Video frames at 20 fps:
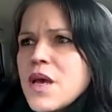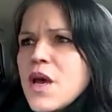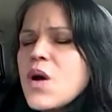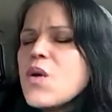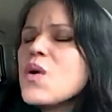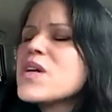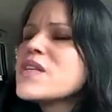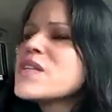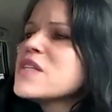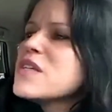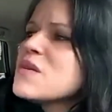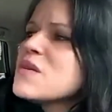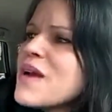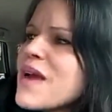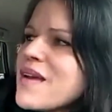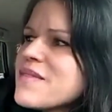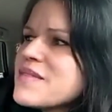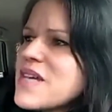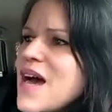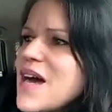Well, and you and I
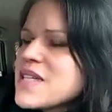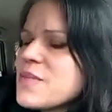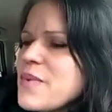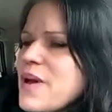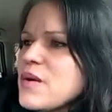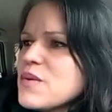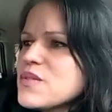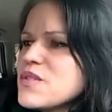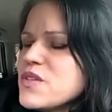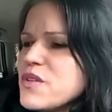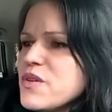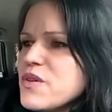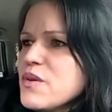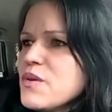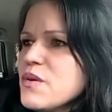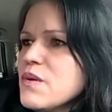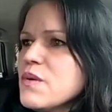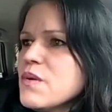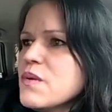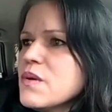have talked about
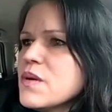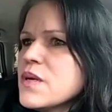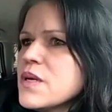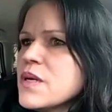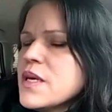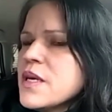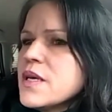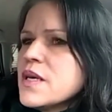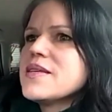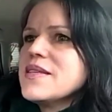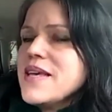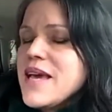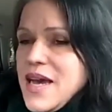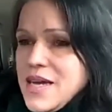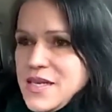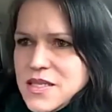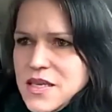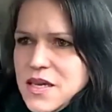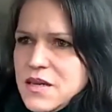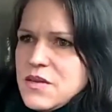too,
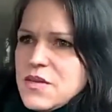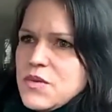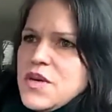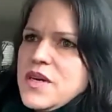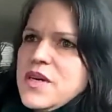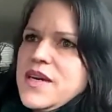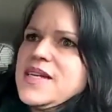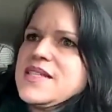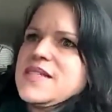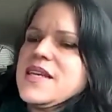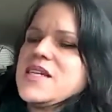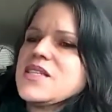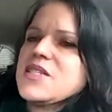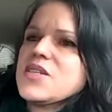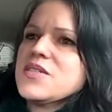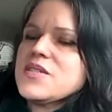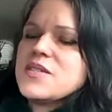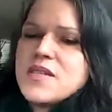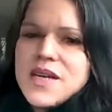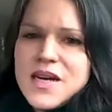yes, health
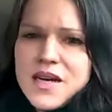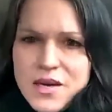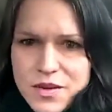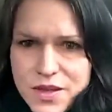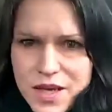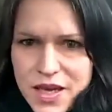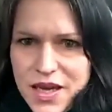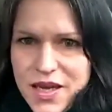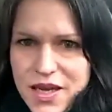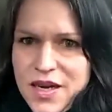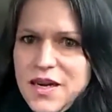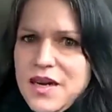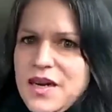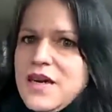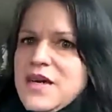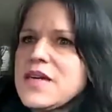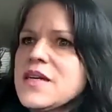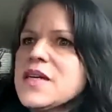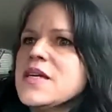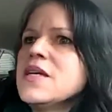organizations and
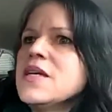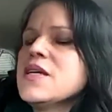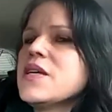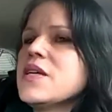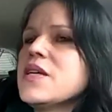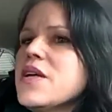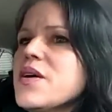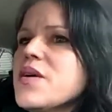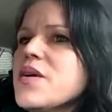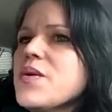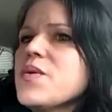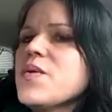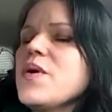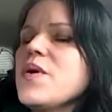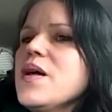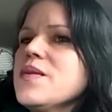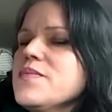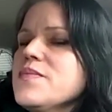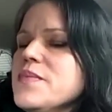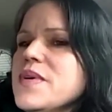healthcare,
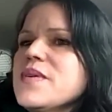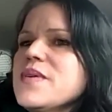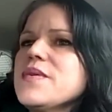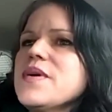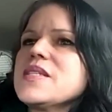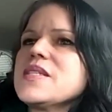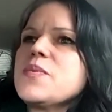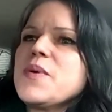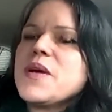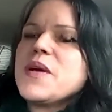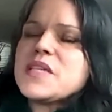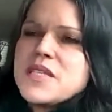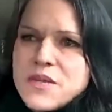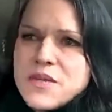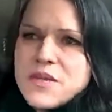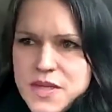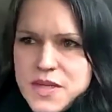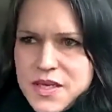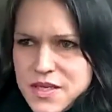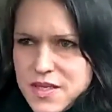
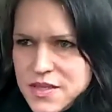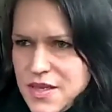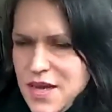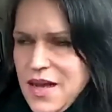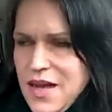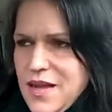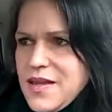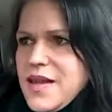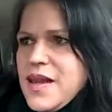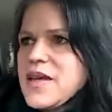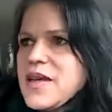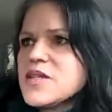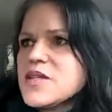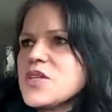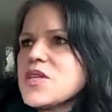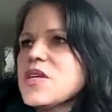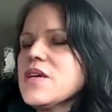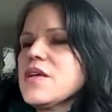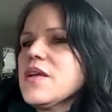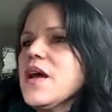especially with the
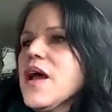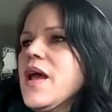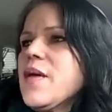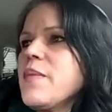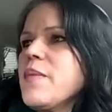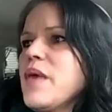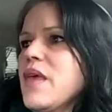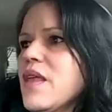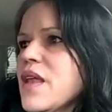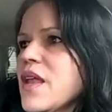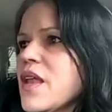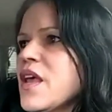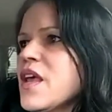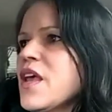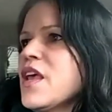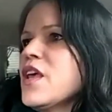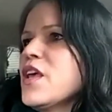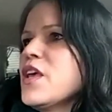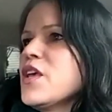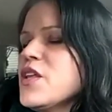consolidation. I mean,
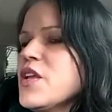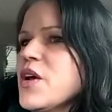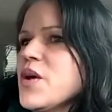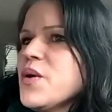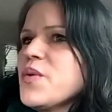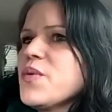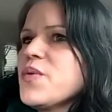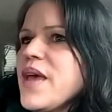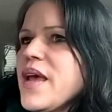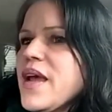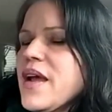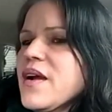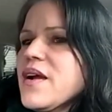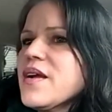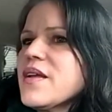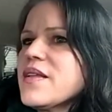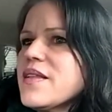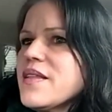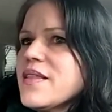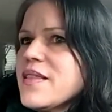
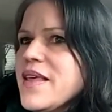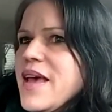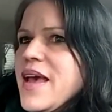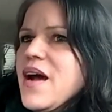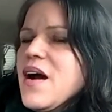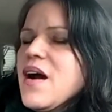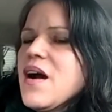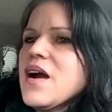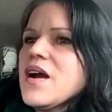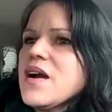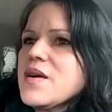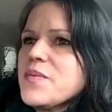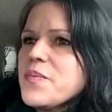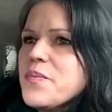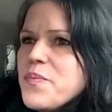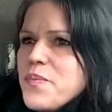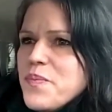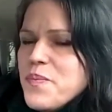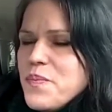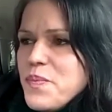they are
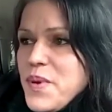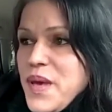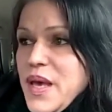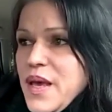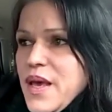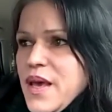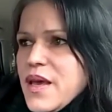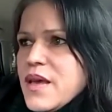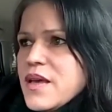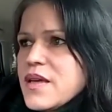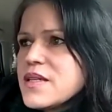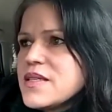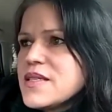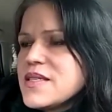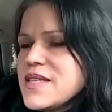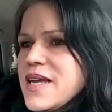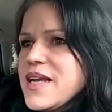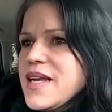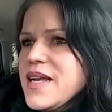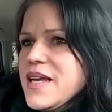big,
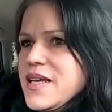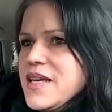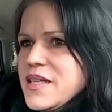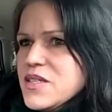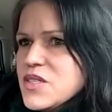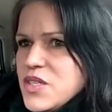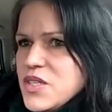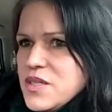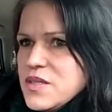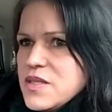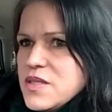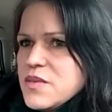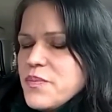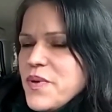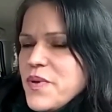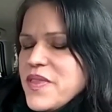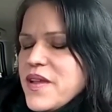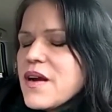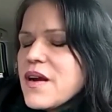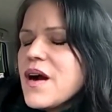steady engines,
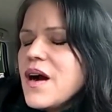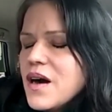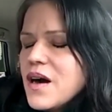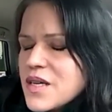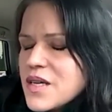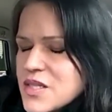but there